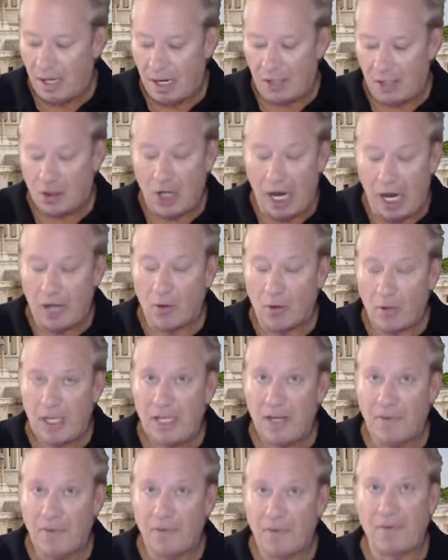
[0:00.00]
John
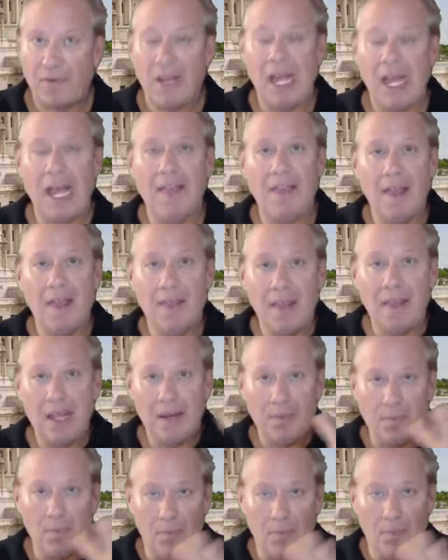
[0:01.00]
O'Keefe, and then
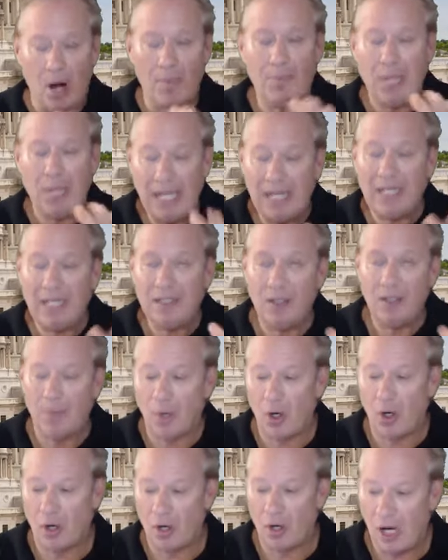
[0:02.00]
they are pinning the
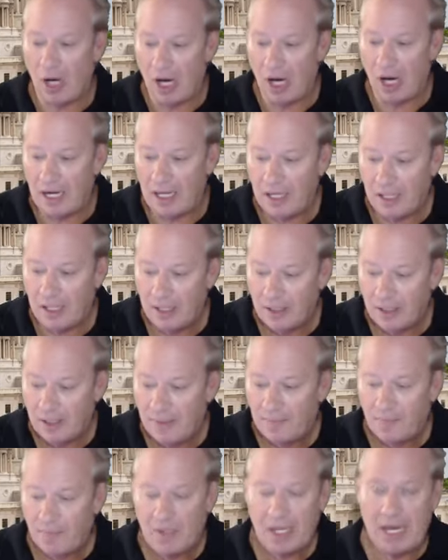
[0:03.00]
murder on
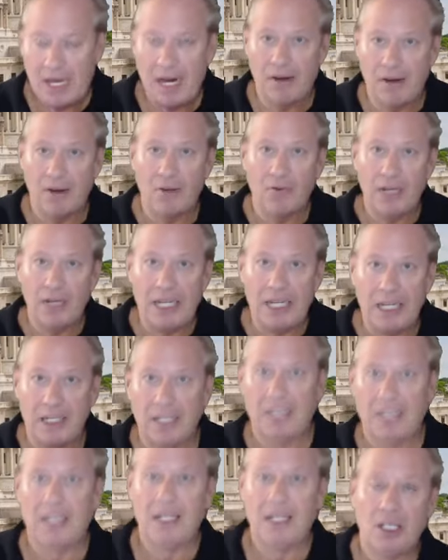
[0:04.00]
Karen Reed.
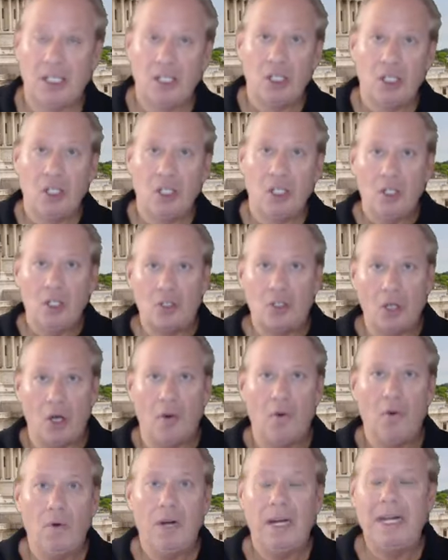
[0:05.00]

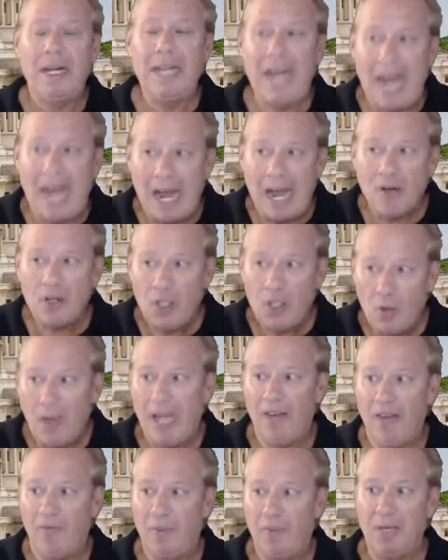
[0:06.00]
So now you
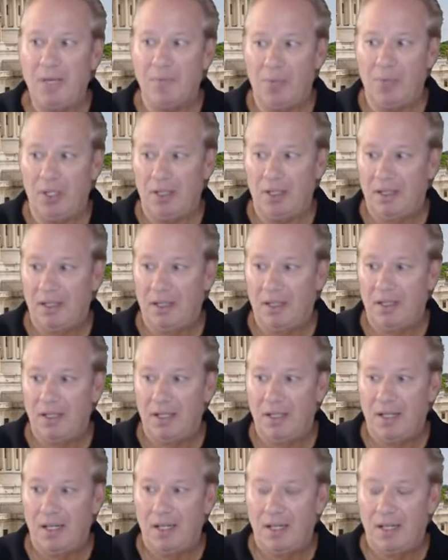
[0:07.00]
have people
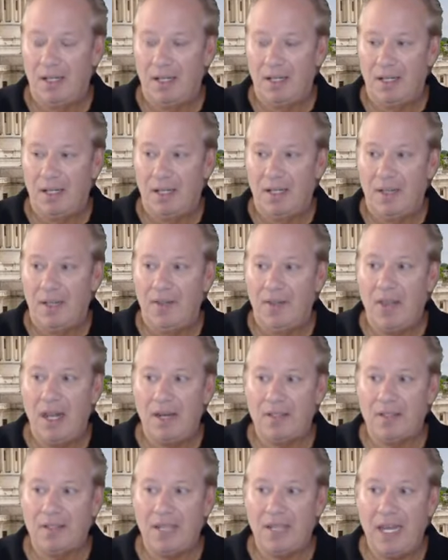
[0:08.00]
that
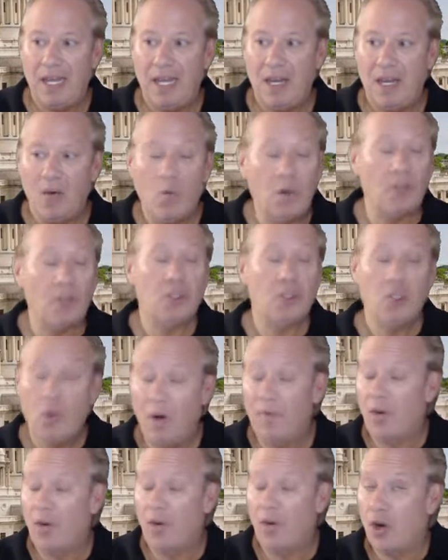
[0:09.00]
is saying, well, you
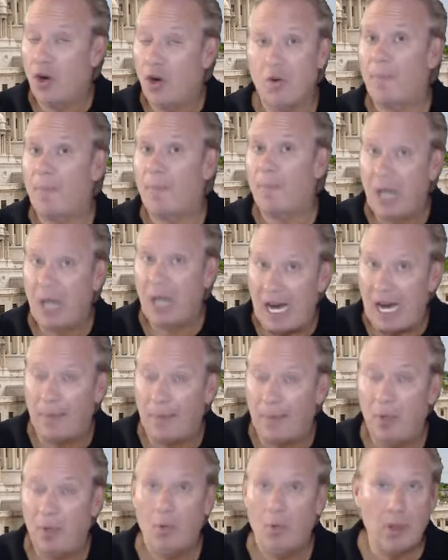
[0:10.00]
have a corrupt cop
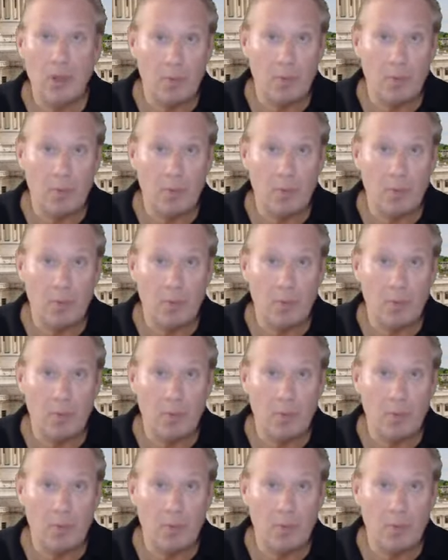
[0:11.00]
with